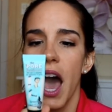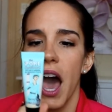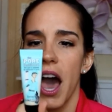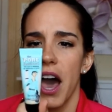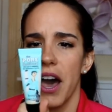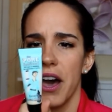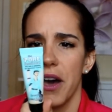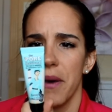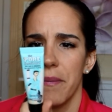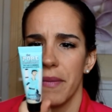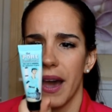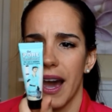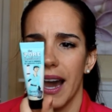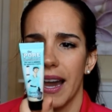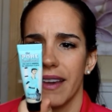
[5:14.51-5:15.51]

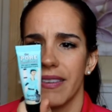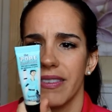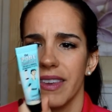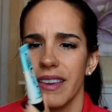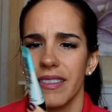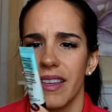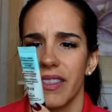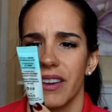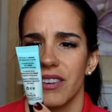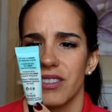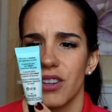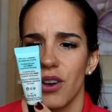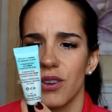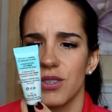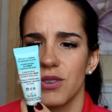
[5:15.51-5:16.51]
I think that
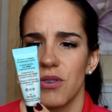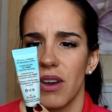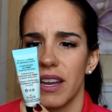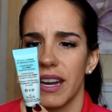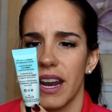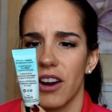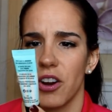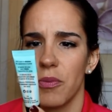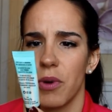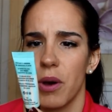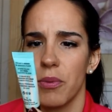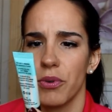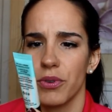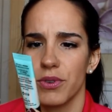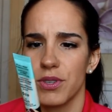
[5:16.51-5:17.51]
there's also an air
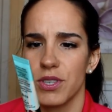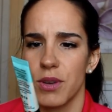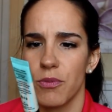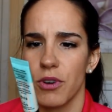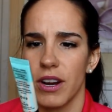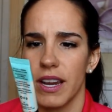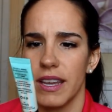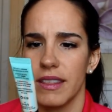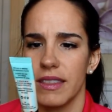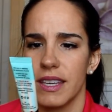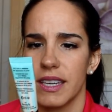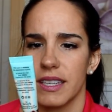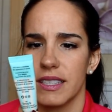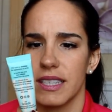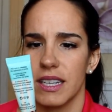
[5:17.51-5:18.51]
bubble somewhere in the
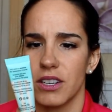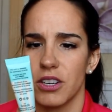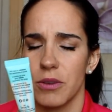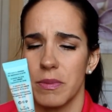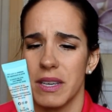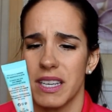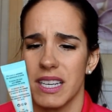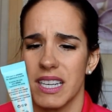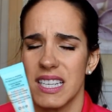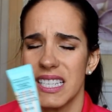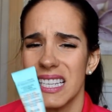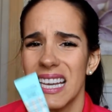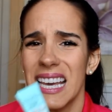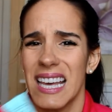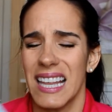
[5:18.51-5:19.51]
container, because
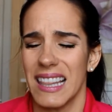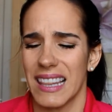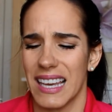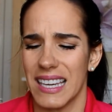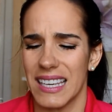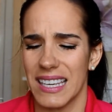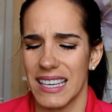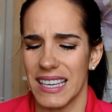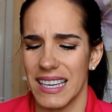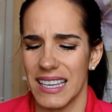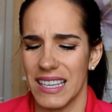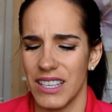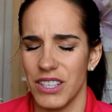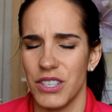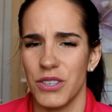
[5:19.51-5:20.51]
like
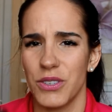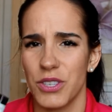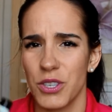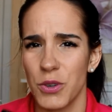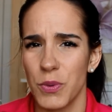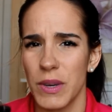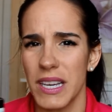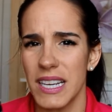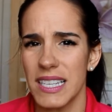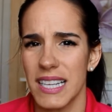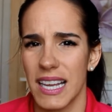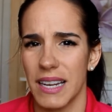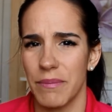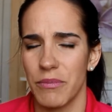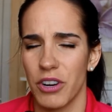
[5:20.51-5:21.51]
you squeeze
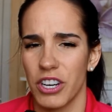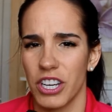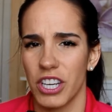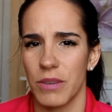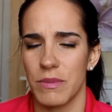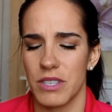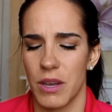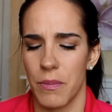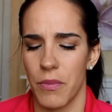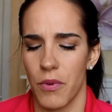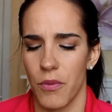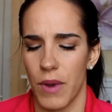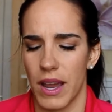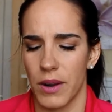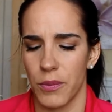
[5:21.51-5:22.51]
and product comes up
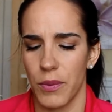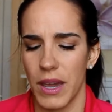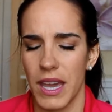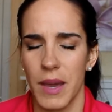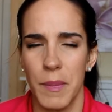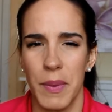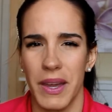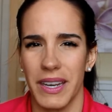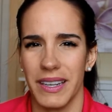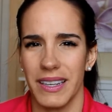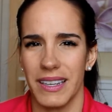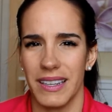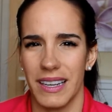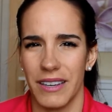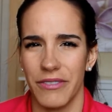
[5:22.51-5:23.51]
right away, but
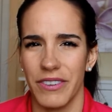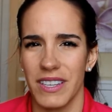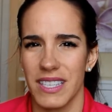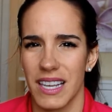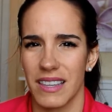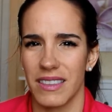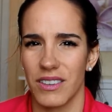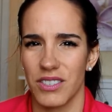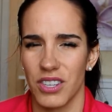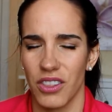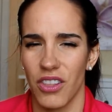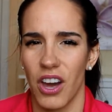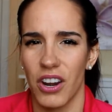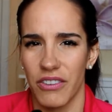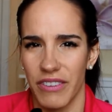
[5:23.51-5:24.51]
it feels like there's a
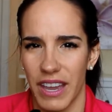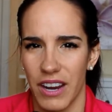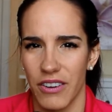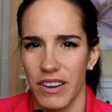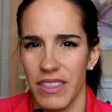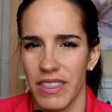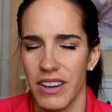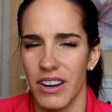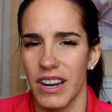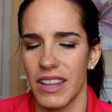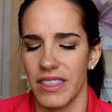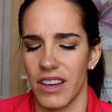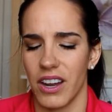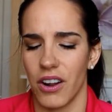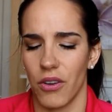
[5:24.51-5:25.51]
lot of air in there
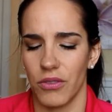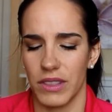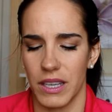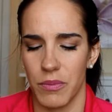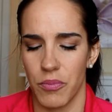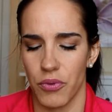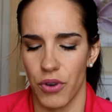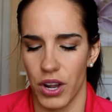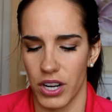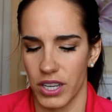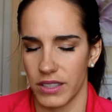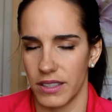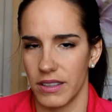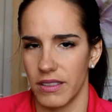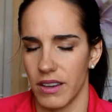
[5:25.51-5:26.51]
and not only
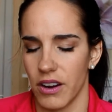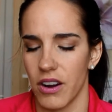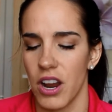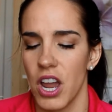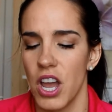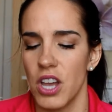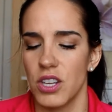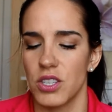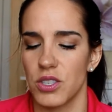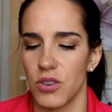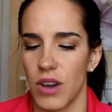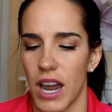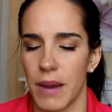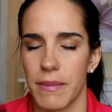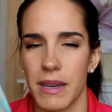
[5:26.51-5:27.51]
product in there. So
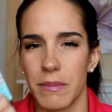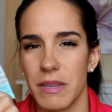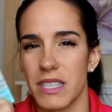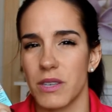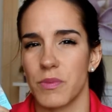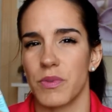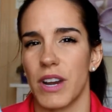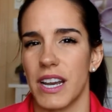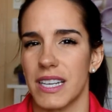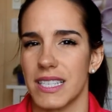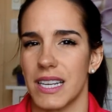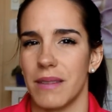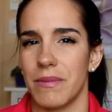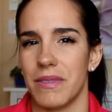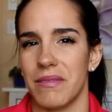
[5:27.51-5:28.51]
I might be surprised
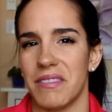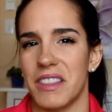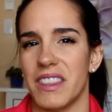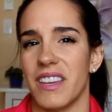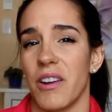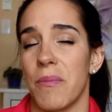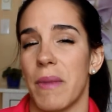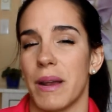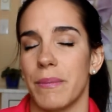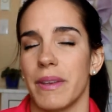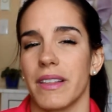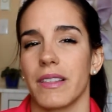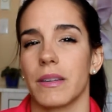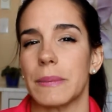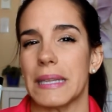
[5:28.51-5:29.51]
and there might be
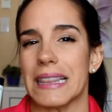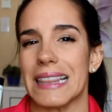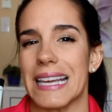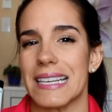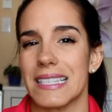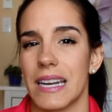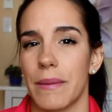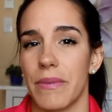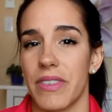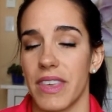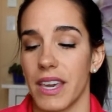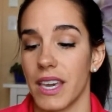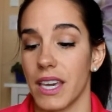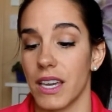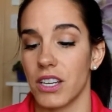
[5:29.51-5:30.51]
a little bit less than I'm
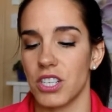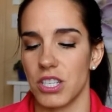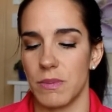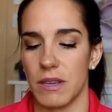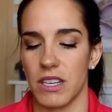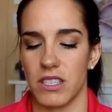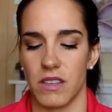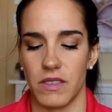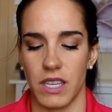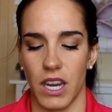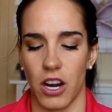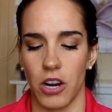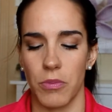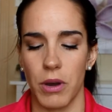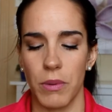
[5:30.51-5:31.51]
thinking just because of the
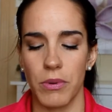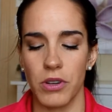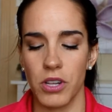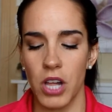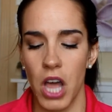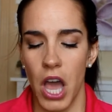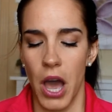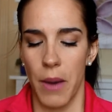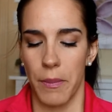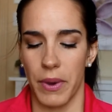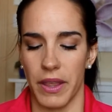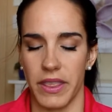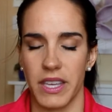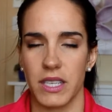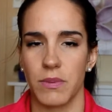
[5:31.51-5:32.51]
air bubble.
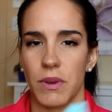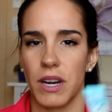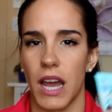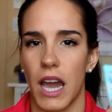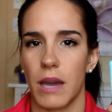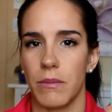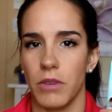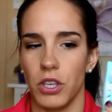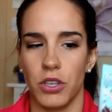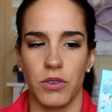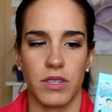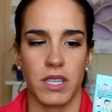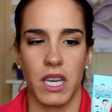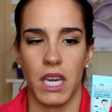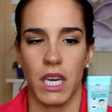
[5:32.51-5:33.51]
But this one I'm
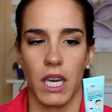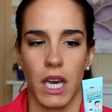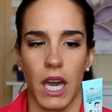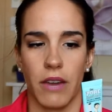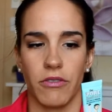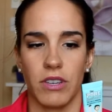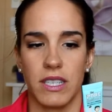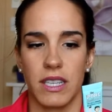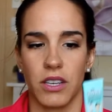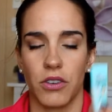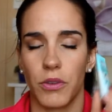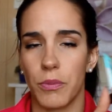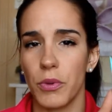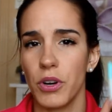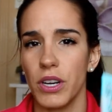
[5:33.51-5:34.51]
using every
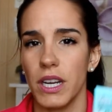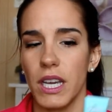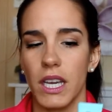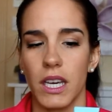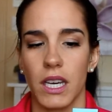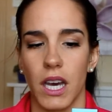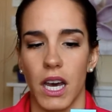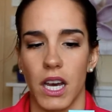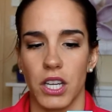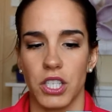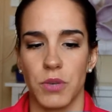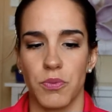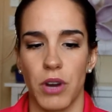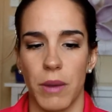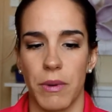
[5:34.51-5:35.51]
single morning
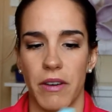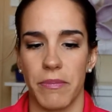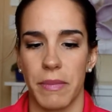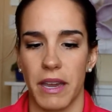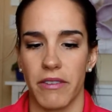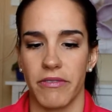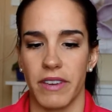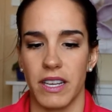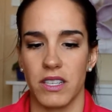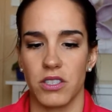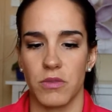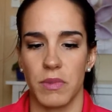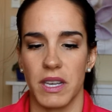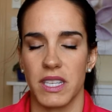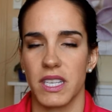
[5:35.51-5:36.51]
to prime off my face.
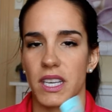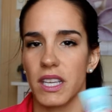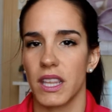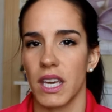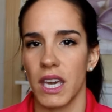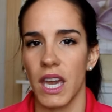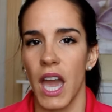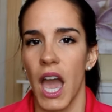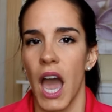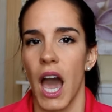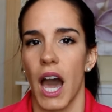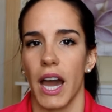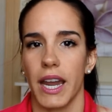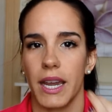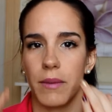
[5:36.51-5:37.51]
So basically
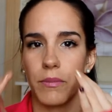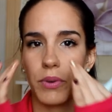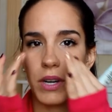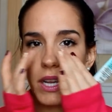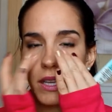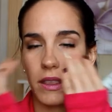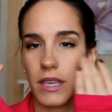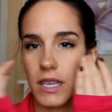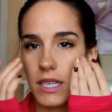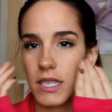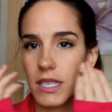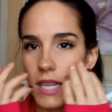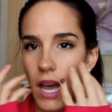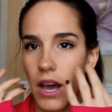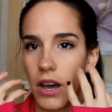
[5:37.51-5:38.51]
I am putting this